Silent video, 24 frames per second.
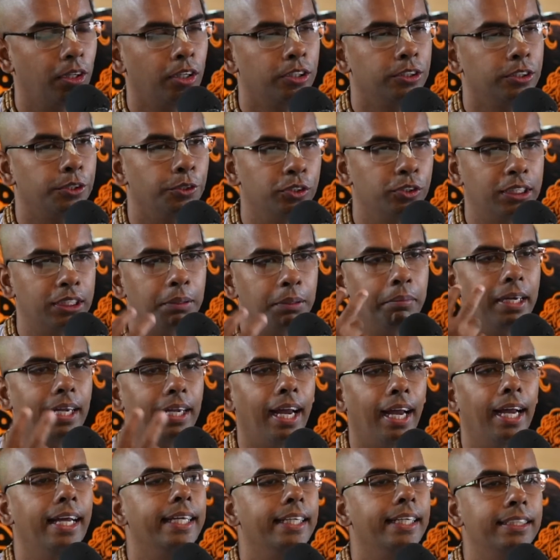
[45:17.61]
So using my
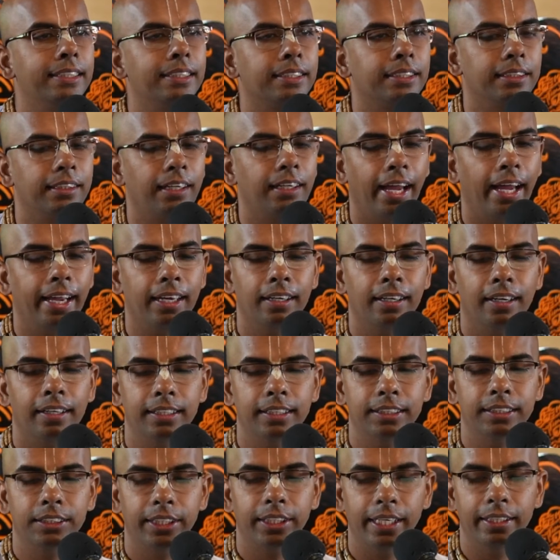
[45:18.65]
eyes, I can
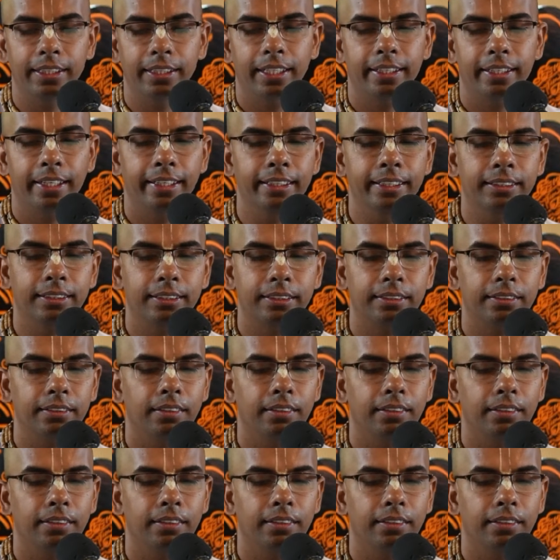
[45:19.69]
understand that it is